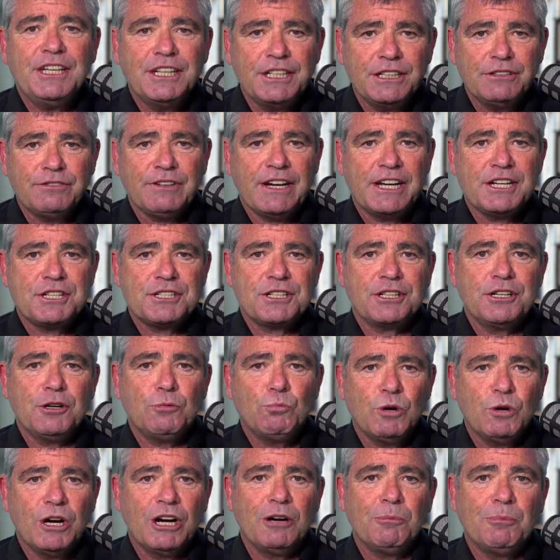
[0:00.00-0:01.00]
innovation,
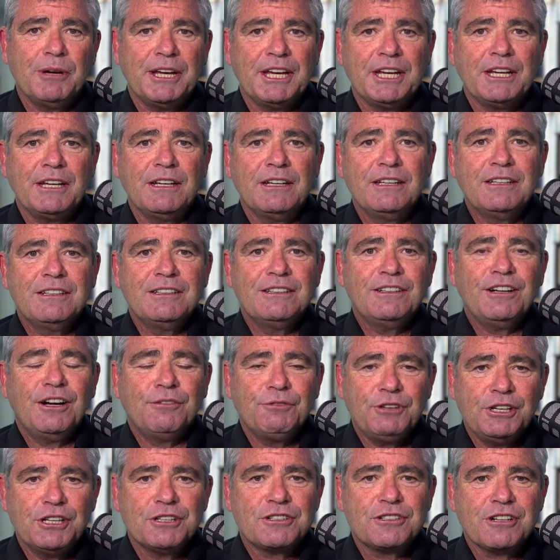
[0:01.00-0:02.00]
and well-being
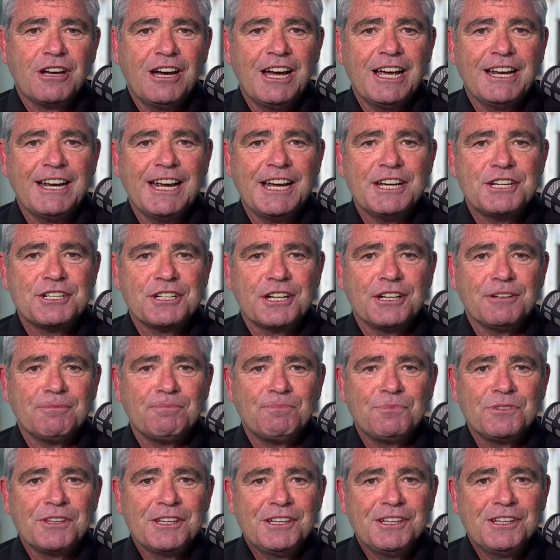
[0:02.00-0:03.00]
of the entire nation.